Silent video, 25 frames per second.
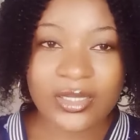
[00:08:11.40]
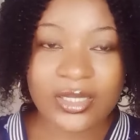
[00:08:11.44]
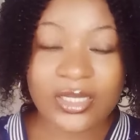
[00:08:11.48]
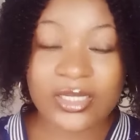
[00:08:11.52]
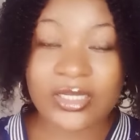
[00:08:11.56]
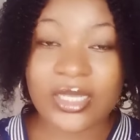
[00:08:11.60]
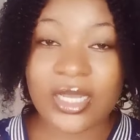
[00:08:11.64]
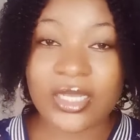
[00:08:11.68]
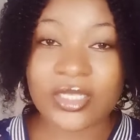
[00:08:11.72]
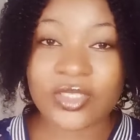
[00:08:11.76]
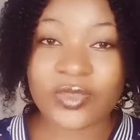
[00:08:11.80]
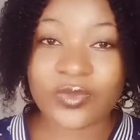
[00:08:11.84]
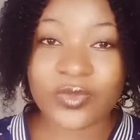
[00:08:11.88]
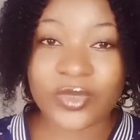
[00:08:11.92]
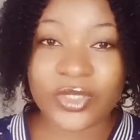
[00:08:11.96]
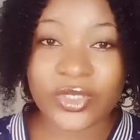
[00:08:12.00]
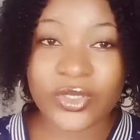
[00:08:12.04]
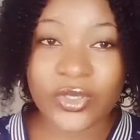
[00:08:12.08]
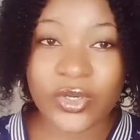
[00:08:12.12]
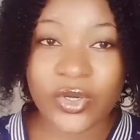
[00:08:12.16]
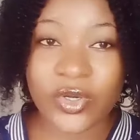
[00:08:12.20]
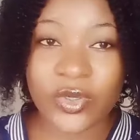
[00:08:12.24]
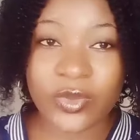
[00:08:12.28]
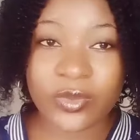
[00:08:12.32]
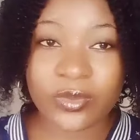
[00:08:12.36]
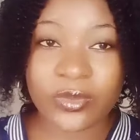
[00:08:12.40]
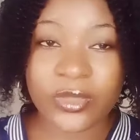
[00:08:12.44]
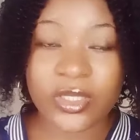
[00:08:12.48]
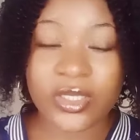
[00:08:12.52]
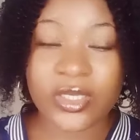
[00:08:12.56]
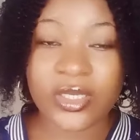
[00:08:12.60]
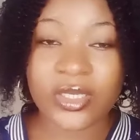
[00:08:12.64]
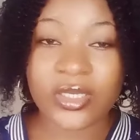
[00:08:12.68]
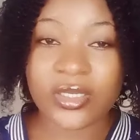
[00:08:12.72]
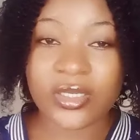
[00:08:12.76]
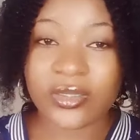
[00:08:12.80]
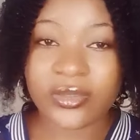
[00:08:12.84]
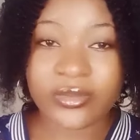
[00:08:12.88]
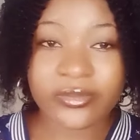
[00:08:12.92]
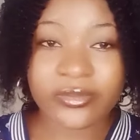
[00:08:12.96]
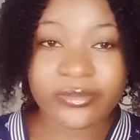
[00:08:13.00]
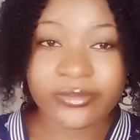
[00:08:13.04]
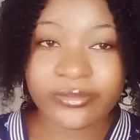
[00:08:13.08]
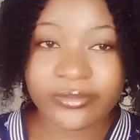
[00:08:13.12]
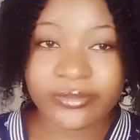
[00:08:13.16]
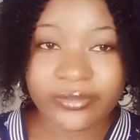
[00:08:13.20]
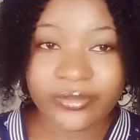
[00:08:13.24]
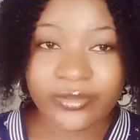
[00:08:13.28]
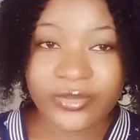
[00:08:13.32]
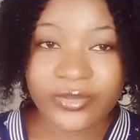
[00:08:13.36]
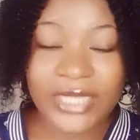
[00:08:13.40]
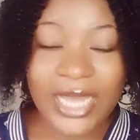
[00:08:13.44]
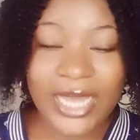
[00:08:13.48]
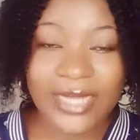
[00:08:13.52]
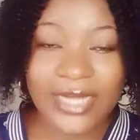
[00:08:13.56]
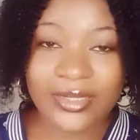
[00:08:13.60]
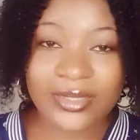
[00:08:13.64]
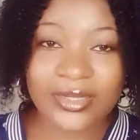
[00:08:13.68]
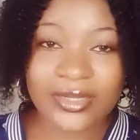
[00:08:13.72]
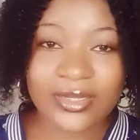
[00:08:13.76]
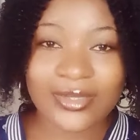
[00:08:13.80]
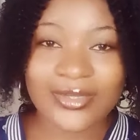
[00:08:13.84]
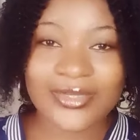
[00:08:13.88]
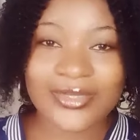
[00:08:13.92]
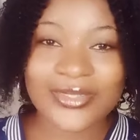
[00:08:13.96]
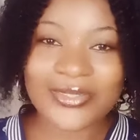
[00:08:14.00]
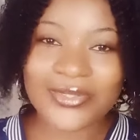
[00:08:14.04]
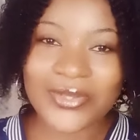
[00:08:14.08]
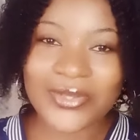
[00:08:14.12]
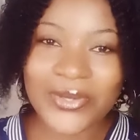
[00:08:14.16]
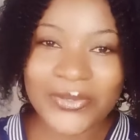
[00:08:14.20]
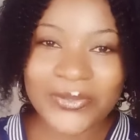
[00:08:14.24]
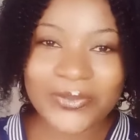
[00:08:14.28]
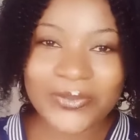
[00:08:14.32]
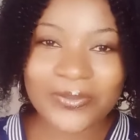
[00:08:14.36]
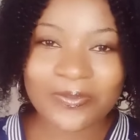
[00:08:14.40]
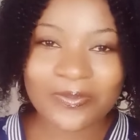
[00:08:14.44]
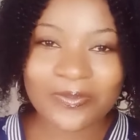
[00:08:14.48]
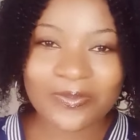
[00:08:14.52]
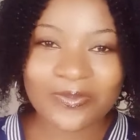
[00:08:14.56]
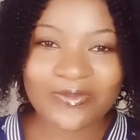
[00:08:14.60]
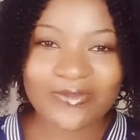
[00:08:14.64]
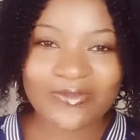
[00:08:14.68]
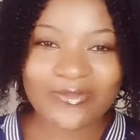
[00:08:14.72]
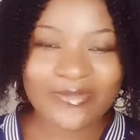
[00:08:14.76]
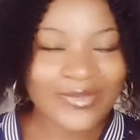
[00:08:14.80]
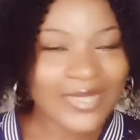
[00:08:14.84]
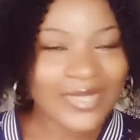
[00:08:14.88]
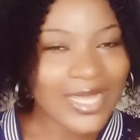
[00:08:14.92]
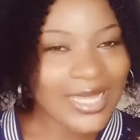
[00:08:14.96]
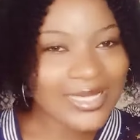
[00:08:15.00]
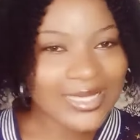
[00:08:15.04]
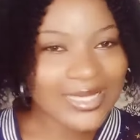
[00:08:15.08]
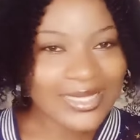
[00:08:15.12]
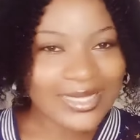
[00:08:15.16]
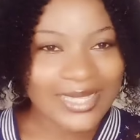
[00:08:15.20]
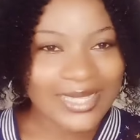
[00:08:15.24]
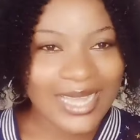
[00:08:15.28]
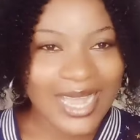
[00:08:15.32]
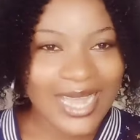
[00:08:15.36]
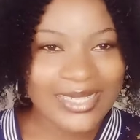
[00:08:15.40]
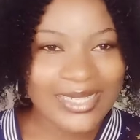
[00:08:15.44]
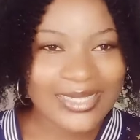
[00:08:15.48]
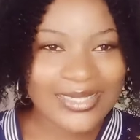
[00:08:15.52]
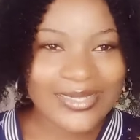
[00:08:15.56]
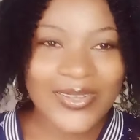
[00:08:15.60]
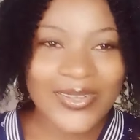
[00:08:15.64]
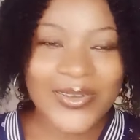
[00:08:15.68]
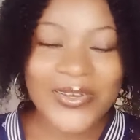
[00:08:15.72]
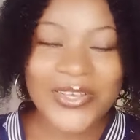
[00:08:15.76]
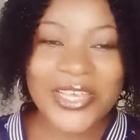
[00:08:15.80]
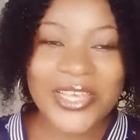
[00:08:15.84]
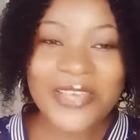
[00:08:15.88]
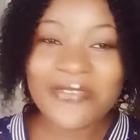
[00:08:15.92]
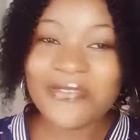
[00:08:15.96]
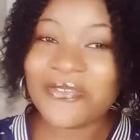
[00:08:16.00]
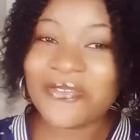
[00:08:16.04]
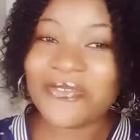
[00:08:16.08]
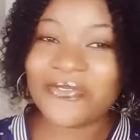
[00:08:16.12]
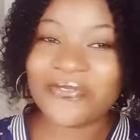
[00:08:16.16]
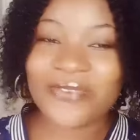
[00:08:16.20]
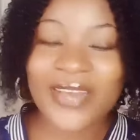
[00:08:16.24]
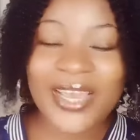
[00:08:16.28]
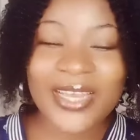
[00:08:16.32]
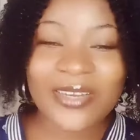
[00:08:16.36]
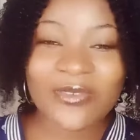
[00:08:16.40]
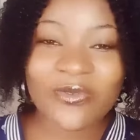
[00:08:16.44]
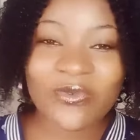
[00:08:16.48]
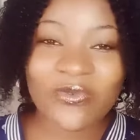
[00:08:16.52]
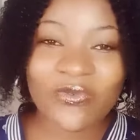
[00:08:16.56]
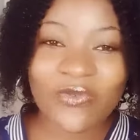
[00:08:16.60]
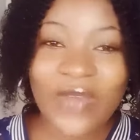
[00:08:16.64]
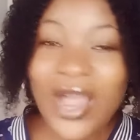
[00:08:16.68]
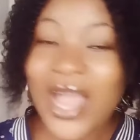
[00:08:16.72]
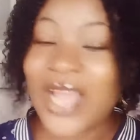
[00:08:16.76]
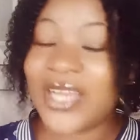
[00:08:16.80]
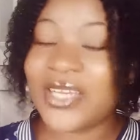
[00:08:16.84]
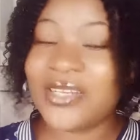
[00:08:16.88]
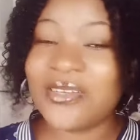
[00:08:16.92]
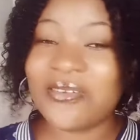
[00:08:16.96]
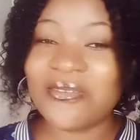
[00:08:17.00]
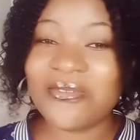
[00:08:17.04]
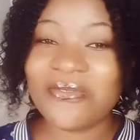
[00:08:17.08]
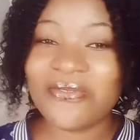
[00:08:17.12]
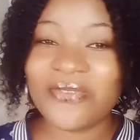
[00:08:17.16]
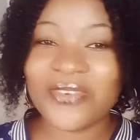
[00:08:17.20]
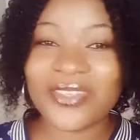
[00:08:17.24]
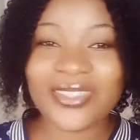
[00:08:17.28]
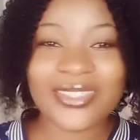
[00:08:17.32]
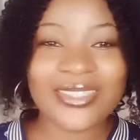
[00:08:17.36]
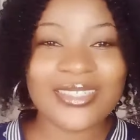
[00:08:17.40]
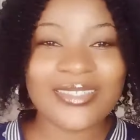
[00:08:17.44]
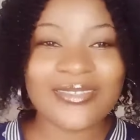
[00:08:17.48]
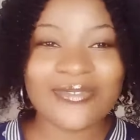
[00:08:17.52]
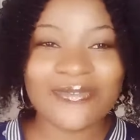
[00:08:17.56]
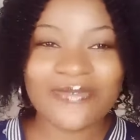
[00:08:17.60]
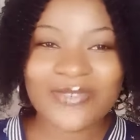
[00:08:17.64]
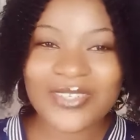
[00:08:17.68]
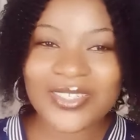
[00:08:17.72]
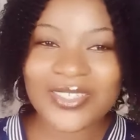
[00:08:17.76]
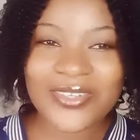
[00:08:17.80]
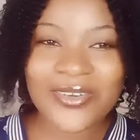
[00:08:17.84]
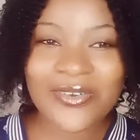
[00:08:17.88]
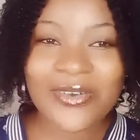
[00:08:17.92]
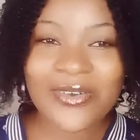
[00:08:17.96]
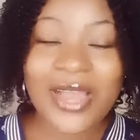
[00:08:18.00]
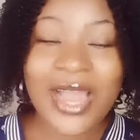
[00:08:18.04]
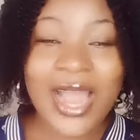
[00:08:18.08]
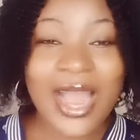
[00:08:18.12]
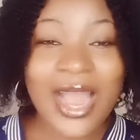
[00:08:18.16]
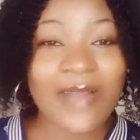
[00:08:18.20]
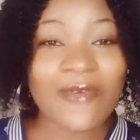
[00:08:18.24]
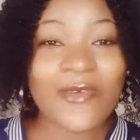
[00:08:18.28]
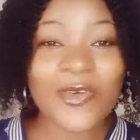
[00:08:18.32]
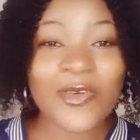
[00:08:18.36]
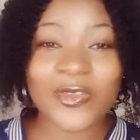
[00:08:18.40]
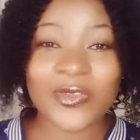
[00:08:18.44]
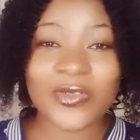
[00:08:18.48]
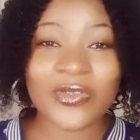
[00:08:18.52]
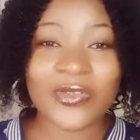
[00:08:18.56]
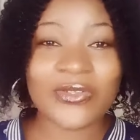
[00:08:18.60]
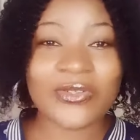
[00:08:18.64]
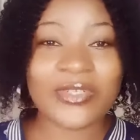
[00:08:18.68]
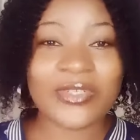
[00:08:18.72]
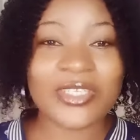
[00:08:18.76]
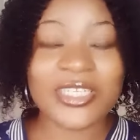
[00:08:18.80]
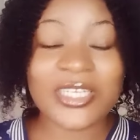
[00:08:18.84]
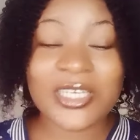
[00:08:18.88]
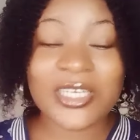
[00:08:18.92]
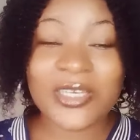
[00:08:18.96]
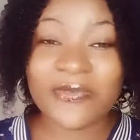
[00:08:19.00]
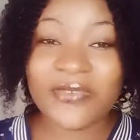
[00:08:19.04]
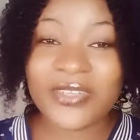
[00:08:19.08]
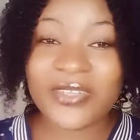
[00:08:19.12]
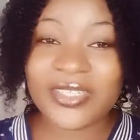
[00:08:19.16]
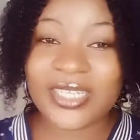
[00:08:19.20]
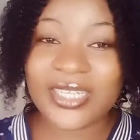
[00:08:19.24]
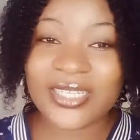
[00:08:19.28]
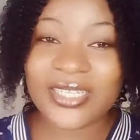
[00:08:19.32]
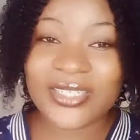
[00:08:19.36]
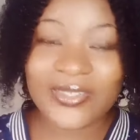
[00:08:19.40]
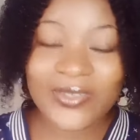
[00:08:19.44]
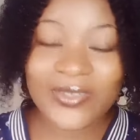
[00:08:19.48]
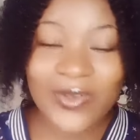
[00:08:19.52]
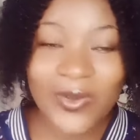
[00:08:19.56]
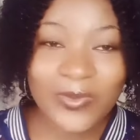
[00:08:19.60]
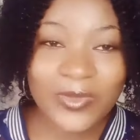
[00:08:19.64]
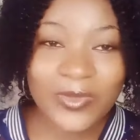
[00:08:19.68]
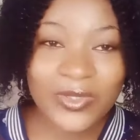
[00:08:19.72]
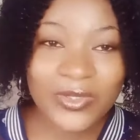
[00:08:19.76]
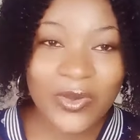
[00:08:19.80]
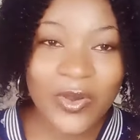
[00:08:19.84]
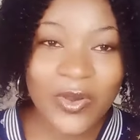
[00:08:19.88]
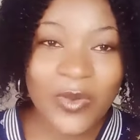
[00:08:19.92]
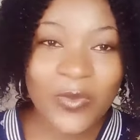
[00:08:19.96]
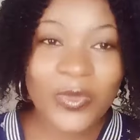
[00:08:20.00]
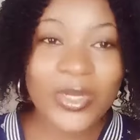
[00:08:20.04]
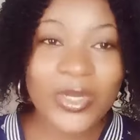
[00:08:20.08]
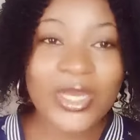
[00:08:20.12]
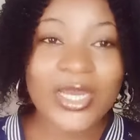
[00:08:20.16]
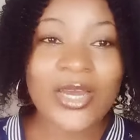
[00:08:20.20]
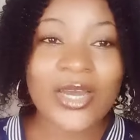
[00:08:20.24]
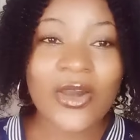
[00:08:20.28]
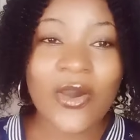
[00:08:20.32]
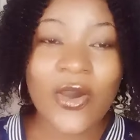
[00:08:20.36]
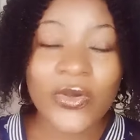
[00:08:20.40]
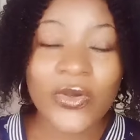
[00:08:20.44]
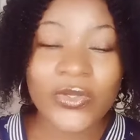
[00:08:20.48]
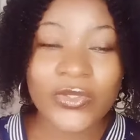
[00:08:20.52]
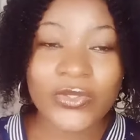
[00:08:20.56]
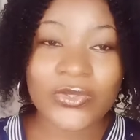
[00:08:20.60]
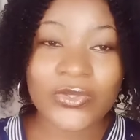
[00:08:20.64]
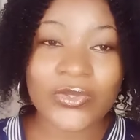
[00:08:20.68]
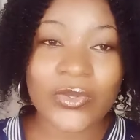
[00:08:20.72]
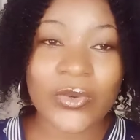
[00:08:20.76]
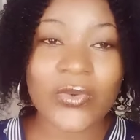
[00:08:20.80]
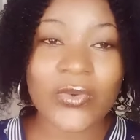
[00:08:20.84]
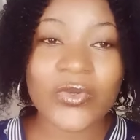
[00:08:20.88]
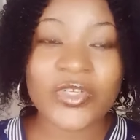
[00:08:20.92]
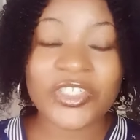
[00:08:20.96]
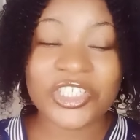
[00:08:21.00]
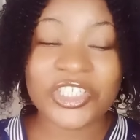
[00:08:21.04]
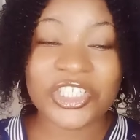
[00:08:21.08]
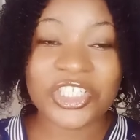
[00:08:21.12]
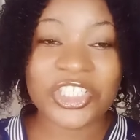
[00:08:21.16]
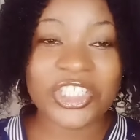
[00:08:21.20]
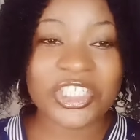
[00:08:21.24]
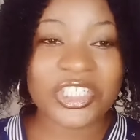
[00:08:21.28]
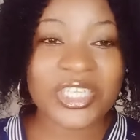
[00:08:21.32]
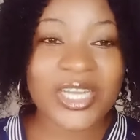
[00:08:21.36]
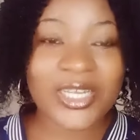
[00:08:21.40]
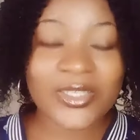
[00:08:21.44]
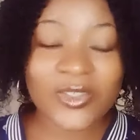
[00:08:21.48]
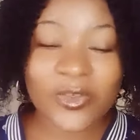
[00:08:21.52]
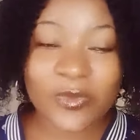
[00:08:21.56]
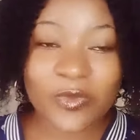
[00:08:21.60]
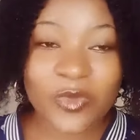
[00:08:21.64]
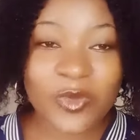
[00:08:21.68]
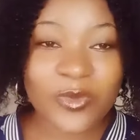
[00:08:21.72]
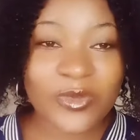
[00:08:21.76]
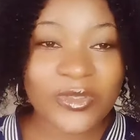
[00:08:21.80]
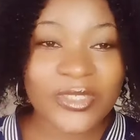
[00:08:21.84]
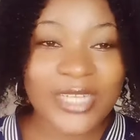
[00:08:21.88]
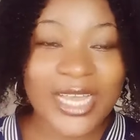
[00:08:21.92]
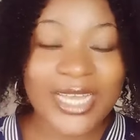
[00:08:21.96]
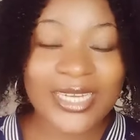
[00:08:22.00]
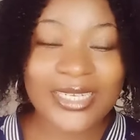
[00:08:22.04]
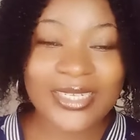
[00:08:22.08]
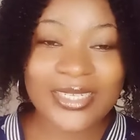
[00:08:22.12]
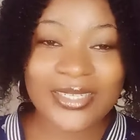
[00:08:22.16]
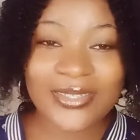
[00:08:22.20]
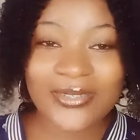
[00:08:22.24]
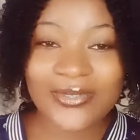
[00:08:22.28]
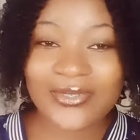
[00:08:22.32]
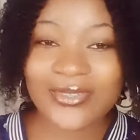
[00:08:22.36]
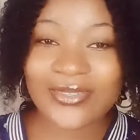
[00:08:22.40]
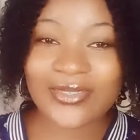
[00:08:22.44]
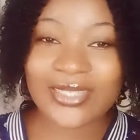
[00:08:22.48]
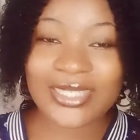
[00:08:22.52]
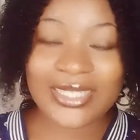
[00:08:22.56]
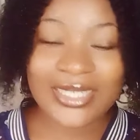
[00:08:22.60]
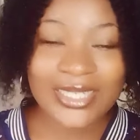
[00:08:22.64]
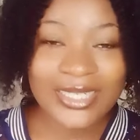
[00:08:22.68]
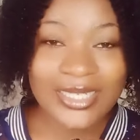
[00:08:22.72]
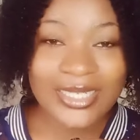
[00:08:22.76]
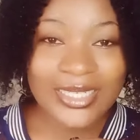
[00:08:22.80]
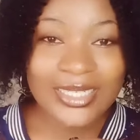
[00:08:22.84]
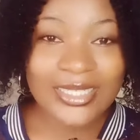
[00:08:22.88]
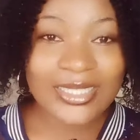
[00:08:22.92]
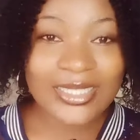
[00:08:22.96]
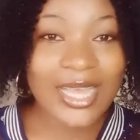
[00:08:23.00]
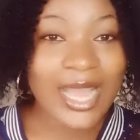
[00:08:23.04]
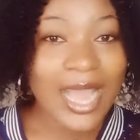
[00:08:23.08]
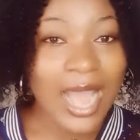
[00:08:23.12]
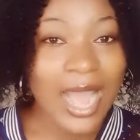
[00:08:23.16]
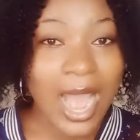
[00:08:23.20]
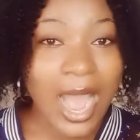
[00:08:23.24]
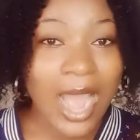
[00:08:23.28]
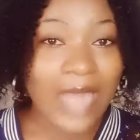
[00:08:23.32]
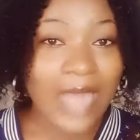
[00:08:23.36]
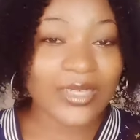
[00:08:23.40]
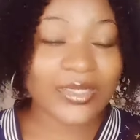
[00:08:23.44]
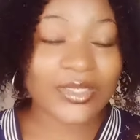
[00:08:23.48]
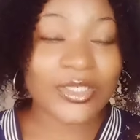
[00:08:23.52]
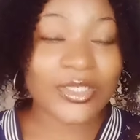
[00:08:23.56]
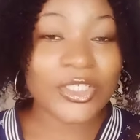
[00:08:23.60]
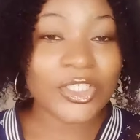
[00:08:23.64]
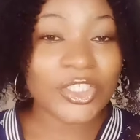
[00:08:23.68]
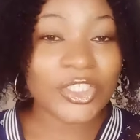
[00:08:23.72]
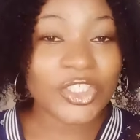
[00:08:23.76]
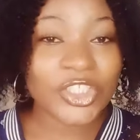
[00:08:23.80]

It has become that. So that is that. So if you find value for this video, I want you to give it a thumbs up. Also, share to people that need to see this. And